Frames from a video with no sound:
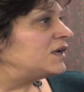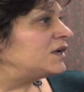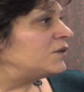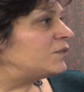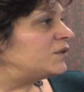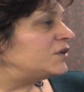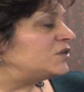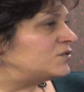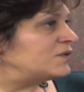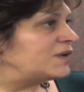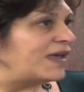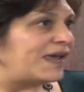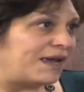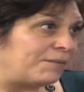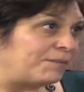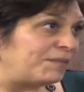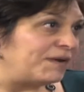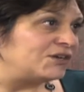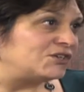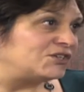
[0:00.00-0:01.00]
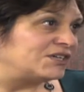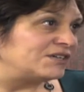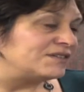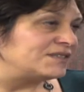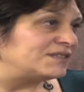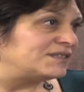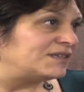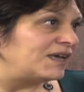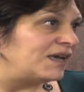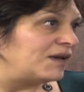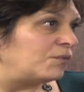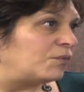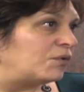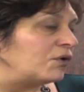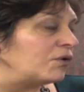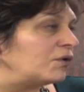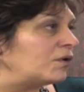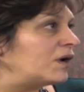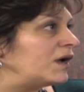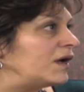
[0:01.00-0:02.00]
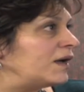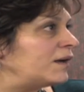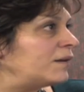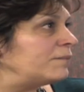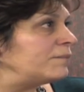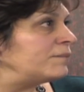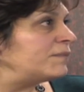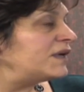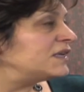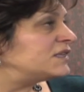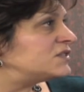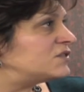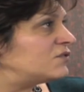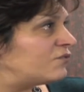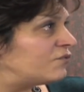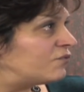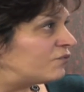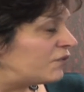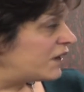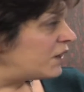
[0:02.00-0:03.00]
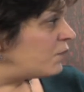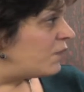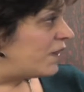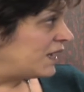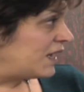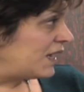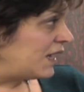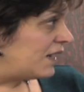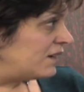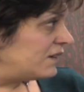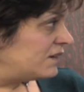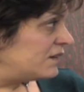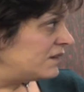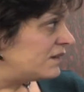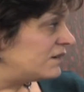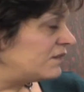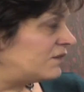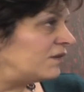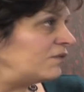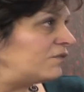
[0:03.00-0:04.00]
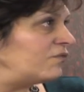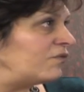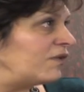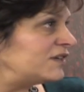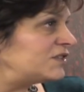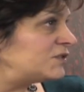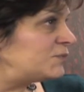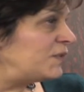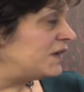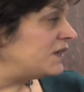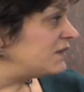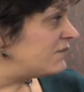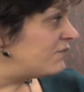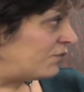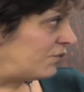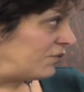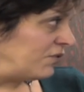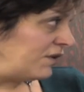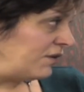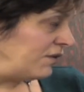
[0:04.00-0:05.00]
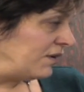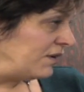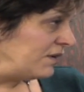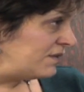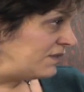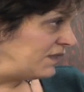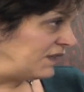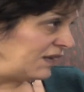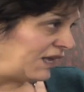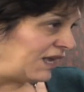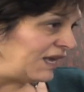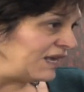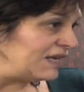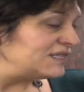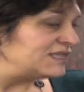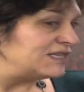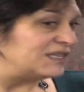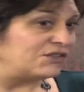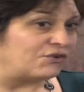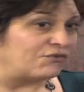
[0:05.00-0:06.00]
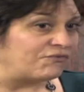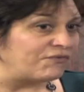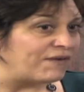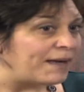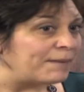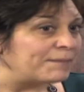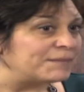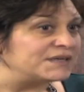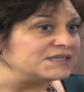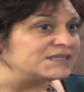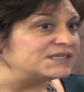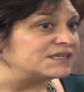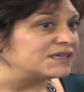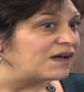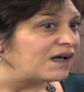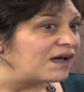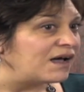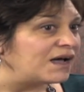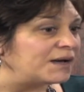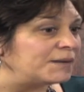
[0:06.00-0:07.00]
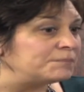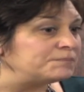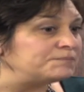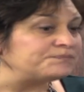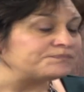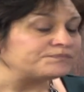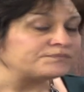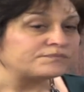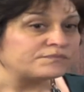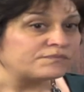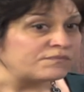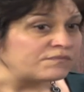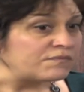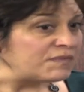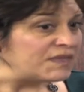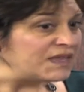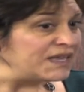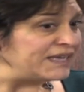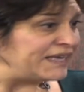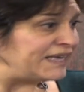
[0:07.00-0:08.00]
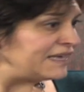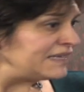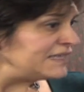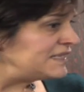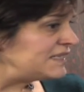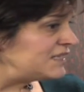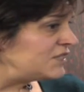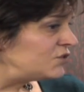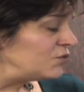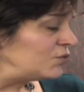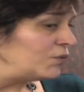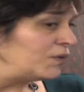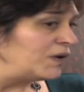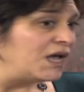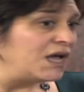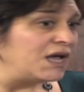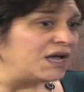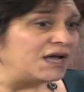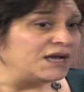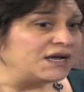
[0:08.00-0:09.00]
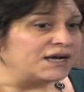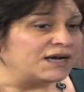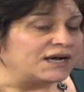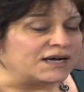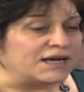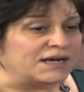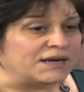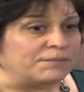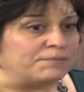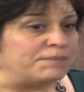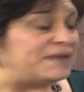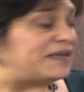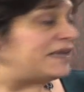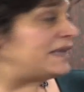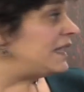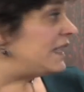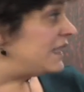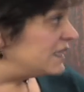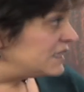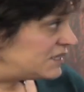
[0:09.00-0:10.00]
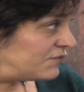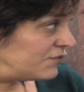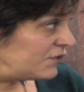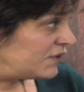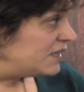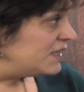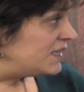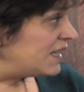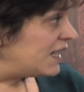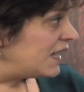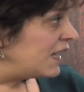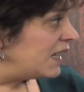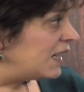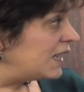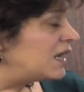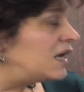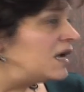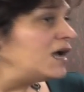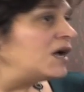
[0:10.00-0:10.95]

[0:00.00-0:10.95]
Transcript: we do Camp HLC, where it's a free weekend respite for the kids and their families to come, kids to be kids for the day.